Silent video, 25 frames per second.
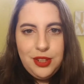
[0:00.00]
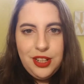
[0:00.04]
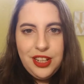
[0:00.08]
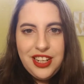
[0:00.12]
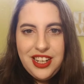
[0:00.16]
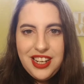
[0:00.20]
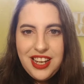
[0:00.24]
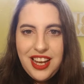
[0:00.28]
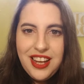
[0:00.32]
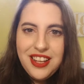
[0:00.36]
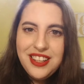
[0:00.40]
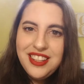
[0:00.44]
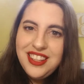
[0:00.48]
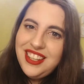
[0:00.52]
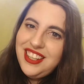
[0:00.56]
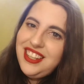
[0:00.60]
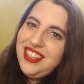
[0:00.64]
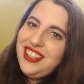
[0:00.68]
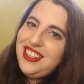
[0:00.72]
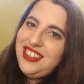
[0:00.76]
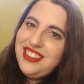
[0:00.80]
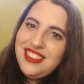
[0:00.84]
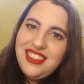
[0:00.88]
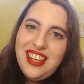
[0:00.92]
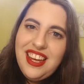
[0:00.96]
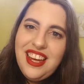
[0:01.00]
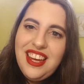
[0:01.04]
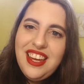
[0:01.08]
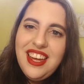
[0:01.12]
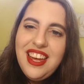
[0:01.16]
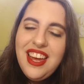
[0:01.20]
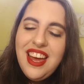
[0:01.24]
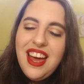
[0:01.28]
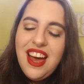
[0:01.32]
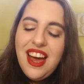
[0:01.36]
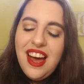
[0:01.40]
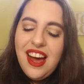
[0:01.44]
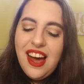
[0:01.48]
work out like that.
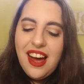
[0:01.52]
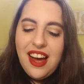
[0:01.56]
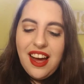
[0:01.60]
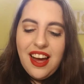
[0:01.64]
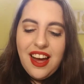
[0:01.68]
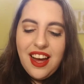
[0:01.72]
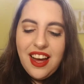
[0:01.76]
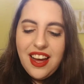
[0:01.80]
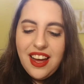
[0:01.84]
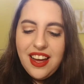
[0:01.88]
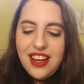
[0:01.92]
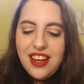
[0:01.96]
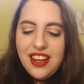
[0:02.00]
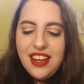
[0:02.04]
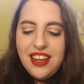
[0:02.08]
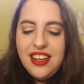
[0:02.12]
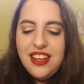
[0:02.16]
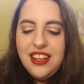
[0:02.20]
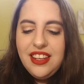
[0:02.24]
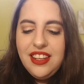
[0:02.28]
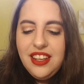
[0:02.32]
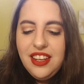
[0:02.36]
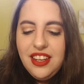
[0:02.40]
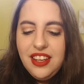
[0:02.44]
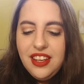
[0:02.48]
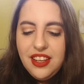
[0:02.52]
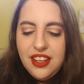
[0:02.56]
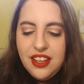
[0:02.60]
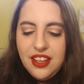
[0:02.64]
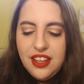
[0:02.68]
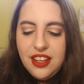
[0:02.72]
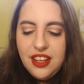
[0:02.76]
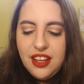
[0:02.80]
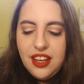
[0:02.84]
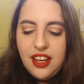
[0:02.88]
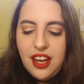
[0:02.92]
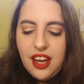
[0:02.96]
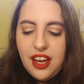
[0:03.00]
I
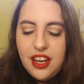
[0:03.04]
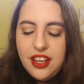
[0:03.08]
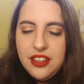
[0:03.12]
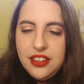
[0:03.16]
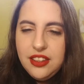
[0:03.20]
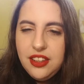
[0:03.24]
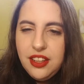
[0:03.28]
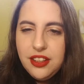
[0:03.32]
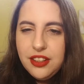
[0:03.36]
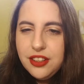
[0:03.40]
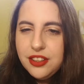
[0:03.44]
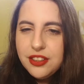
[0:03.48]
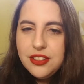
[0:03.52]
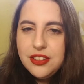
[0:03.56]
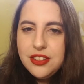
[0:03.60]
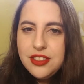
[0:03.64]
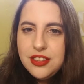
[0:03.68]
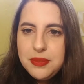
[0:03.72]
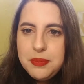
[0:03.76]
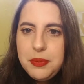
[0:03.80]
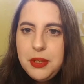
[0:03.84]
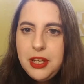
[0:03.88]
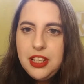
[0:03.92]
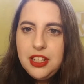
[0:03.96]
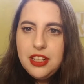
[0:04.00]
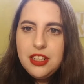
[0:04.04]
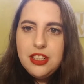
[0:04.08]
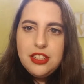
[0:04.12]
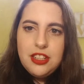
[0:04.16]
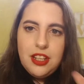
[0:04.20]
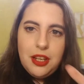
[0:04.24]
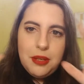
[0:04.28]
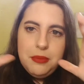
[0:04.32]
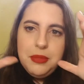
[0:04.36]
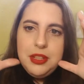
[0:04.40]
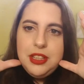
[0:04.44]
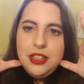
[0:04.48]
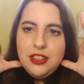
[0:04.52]
I learned Spanish.
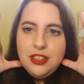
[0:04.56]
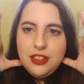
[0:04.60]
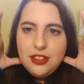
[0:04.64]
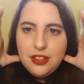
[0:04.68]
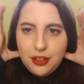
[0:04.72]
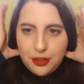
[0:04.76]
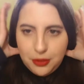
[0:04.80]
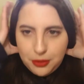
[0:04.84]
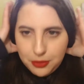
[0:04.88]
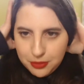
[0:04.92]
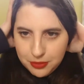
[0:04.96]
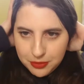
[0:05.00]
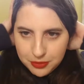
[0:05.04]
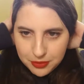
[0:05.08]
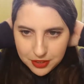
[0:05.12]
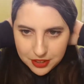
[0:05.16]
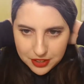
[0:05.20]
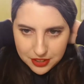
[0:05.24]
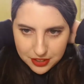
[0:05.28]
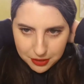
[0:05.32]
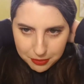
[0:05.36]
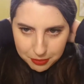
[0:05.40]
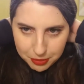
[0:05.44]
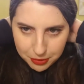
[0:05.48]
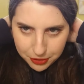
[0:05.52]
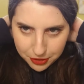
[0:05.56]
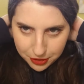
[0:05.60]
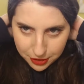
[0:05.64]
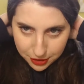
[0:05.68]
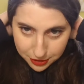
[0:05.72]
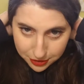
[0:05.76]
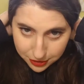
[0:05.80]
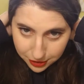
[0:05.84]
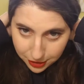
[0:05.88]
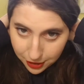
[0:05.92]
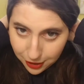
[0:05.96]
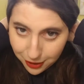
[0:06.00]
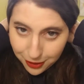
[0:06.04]
I mean, you know, simple
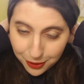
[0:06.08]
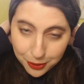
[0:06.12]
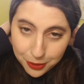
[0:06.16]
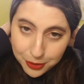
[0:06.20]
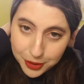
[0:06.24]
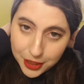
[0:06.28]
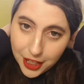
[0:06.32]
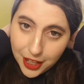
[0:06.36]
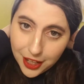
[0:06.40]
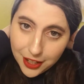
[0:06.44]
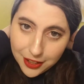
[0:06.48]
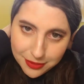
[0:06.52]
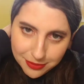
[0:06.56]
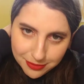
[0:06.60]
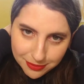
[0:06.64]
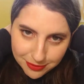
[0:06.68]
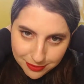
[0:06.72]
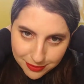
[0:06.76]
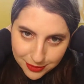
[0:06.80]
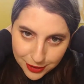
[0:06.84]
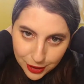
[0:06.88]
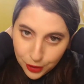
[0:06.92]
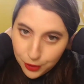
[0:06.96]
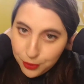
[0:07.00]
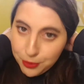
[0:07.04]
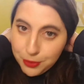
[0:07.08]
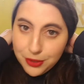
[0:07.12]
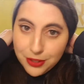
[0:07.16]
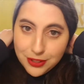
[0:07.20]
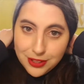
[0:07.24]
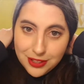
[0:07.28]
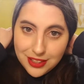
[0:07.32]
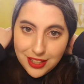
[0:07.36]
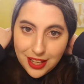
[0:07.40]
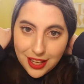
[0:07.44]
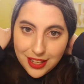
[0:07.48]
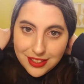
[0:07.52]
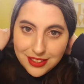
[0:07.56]
things like hola, como
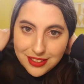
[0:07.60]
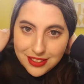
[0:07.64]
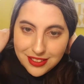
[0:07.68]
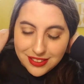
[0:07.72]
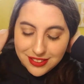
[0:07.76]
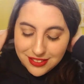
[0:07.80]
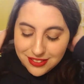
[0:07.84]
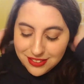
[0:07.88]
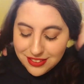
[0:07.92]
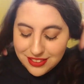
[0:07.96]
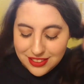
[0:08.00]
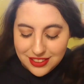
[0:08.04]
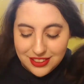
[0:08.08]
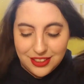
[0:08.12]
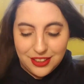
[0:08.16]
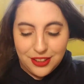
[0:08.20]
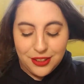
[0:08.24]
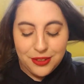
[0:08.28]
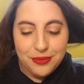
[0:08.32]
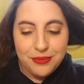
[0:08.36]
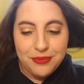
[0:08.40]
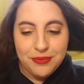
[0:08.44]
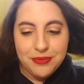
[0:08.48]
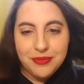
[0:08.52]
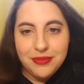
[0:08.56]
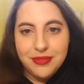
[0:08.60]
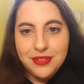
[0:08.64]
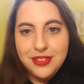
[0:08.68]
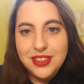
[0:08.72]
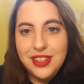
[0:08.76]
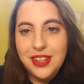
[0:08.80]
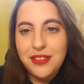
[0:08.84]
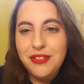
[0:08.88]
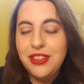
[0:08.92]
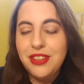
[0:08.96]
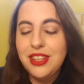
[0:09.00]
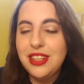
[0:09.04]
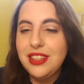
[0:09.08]
estás, you know,
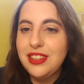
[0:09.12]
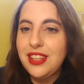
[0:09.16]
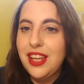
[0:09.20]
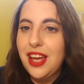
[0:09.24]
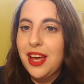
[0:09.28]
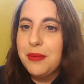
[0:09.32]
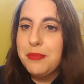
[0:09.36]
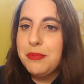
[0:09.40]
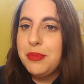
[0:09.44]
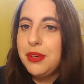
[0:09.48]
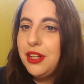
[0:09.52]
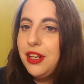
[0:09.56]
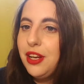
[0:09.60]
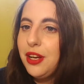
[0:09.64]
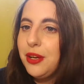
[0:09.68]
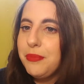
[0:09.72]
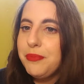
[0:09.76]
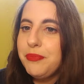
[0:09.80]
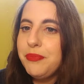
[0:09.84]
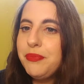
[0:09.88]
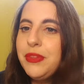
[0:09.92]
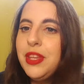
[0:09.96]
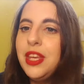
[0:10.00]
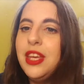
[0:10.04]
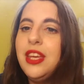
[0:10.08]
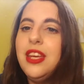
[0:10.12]
stuff like that. But um